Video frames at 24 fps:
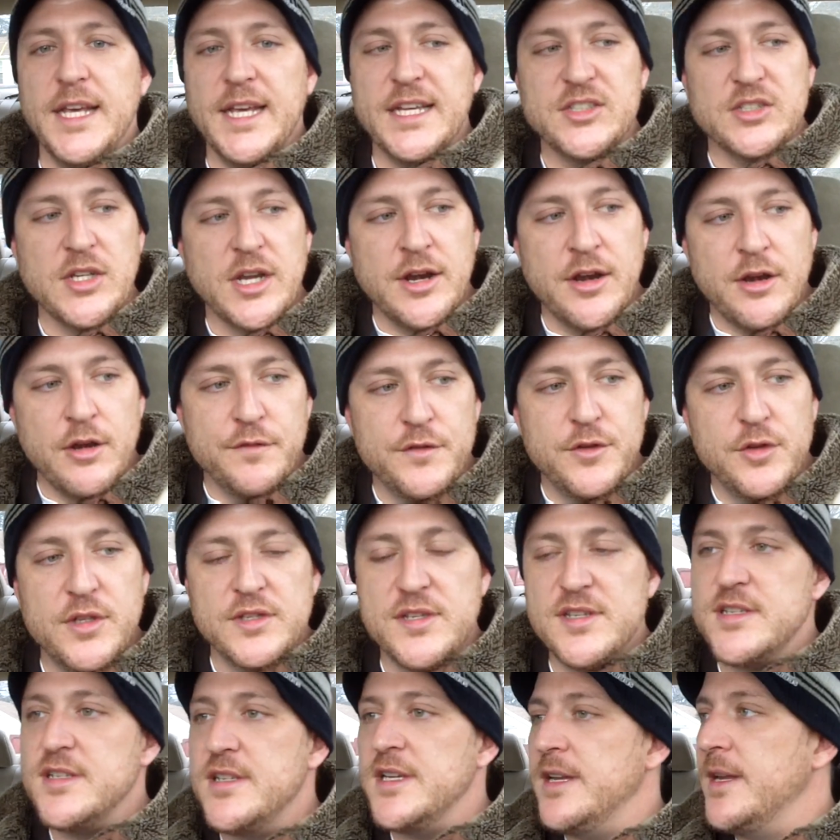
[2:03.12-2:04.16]
yeah, so I don't know if you
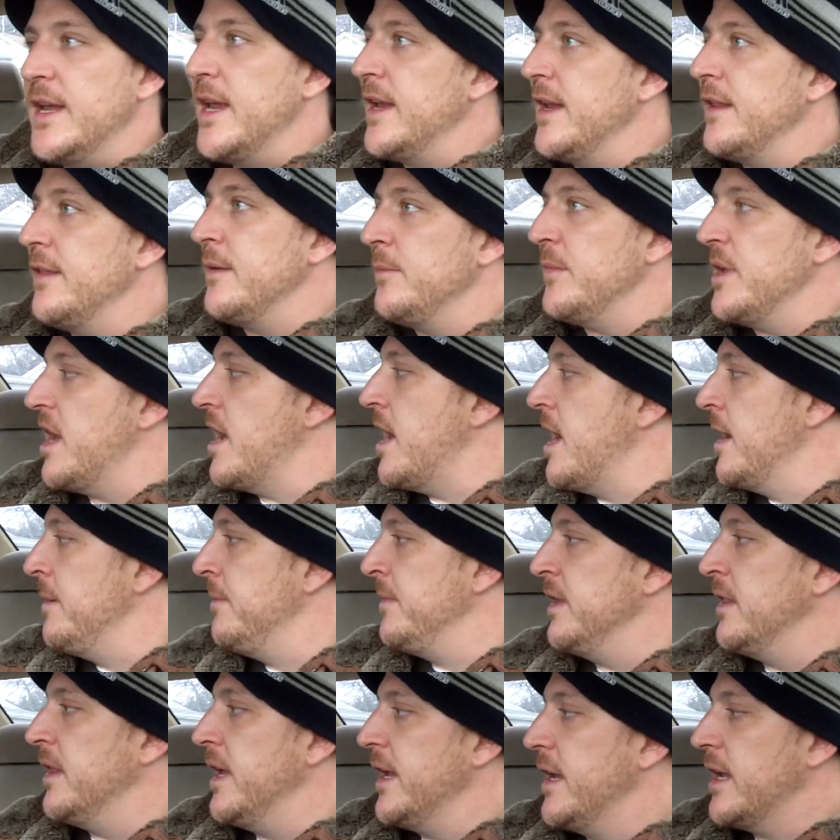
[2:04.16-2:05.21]
can see anything
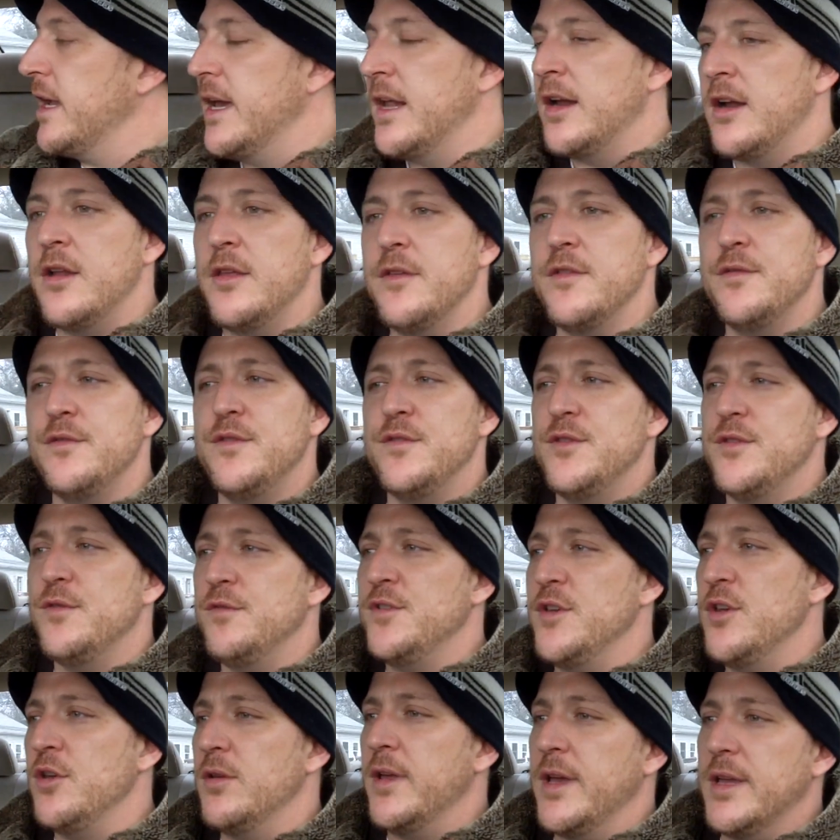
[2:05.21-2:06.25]
behind me, like I don't know the, the
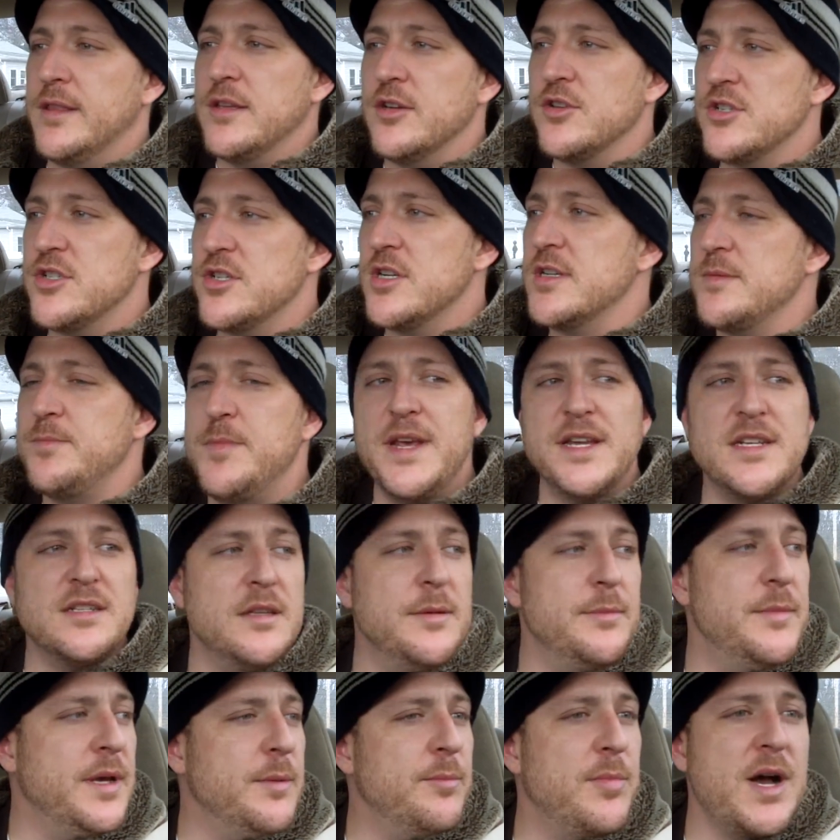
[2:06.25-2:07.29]
view. Like there's just
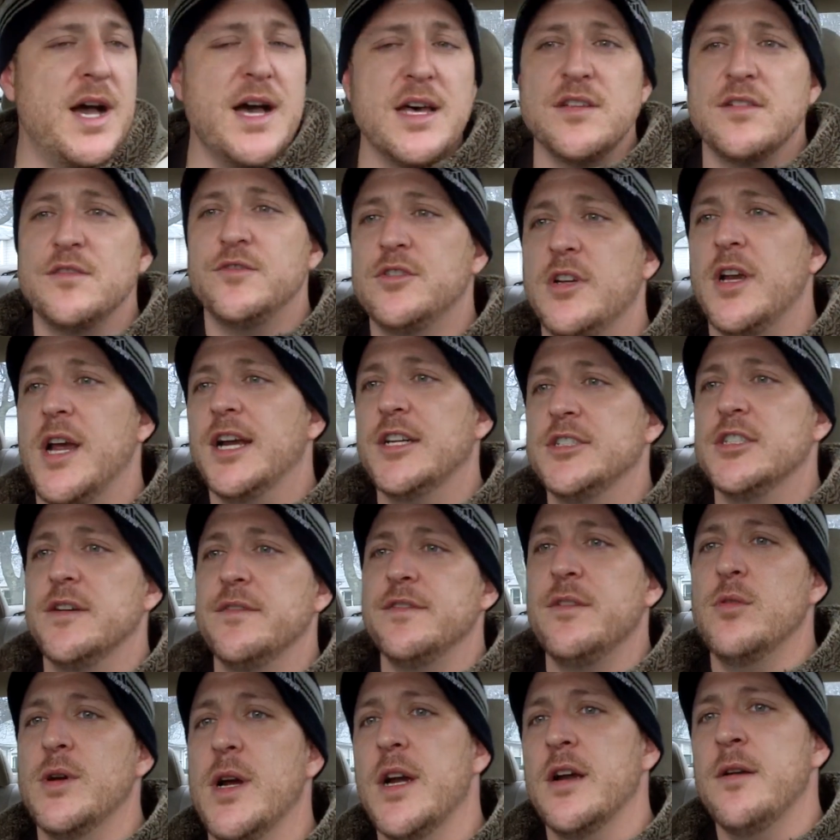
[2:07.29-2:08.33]
basically big piles of trash
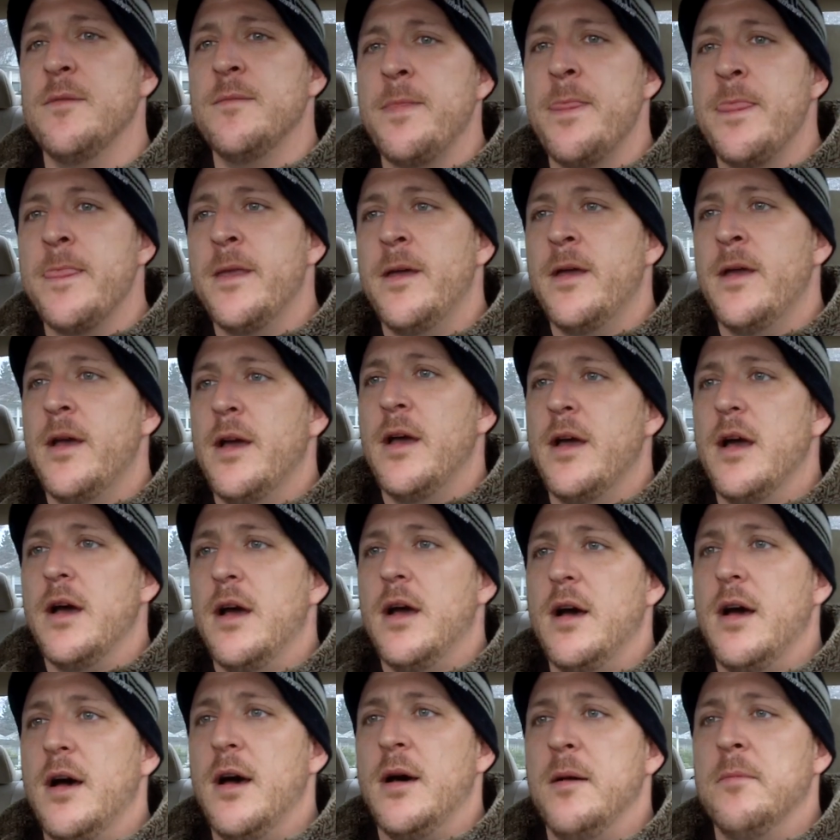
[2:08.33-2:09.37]
everywhere.
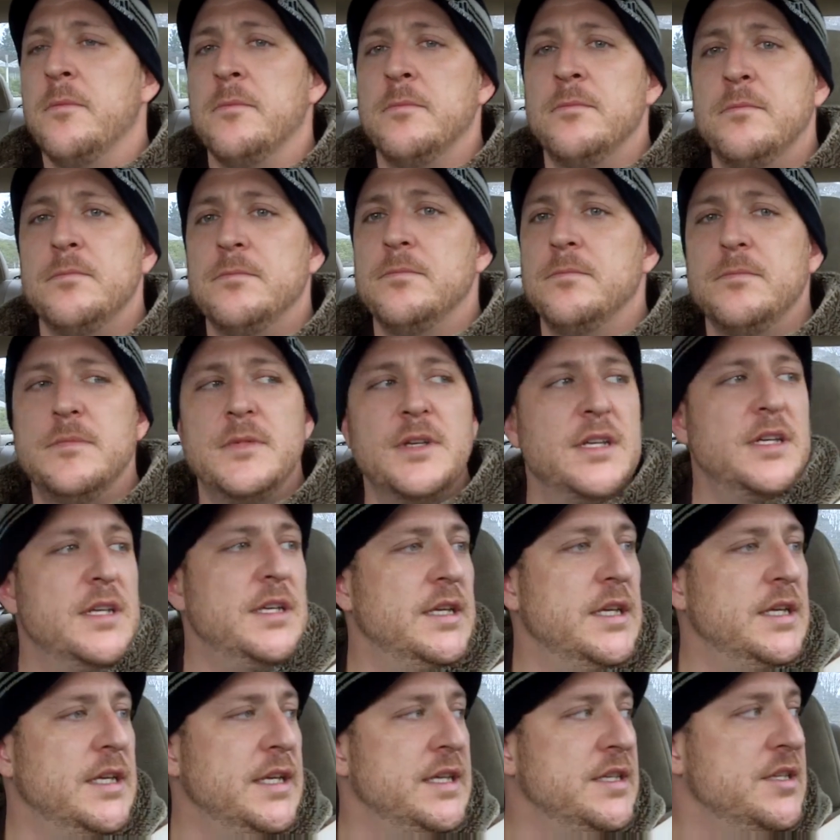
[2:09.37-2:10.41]
Um,
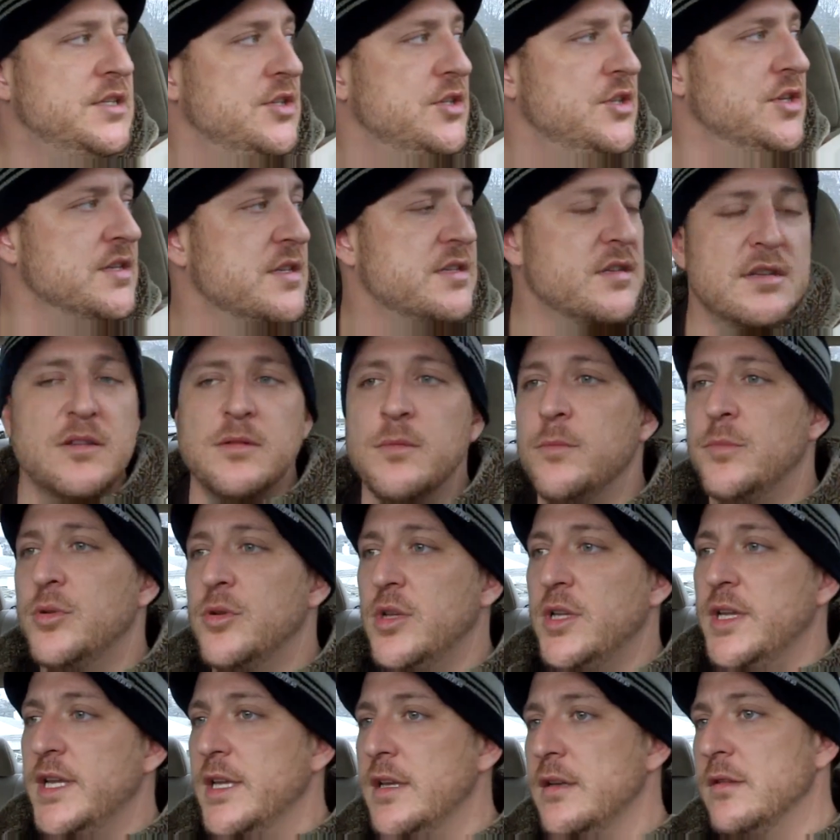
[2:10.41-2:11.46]
it's just
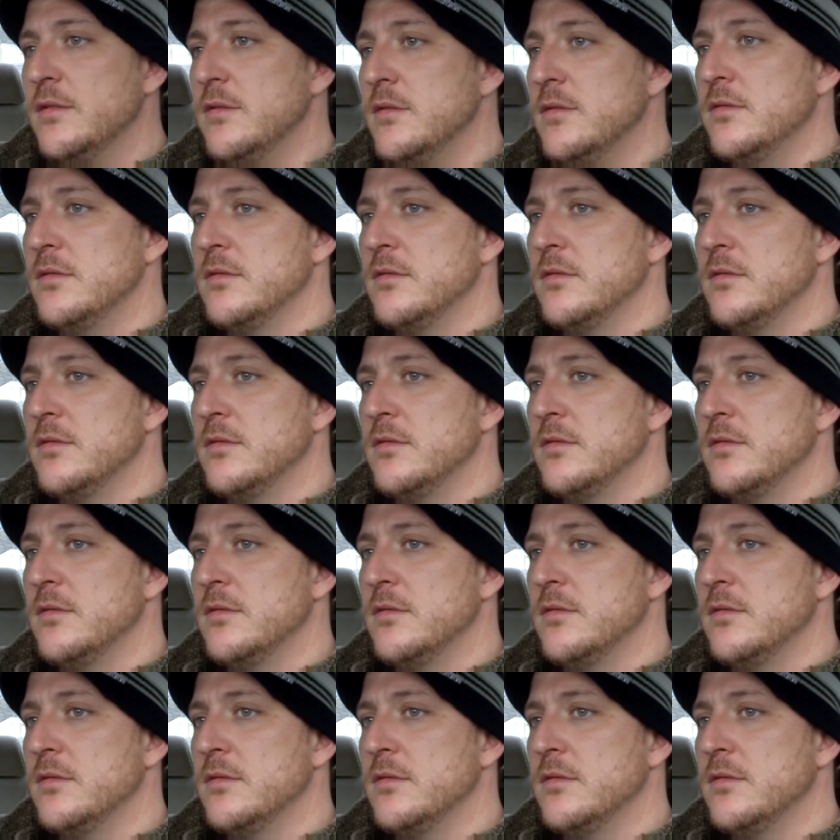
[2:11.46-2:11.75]
complete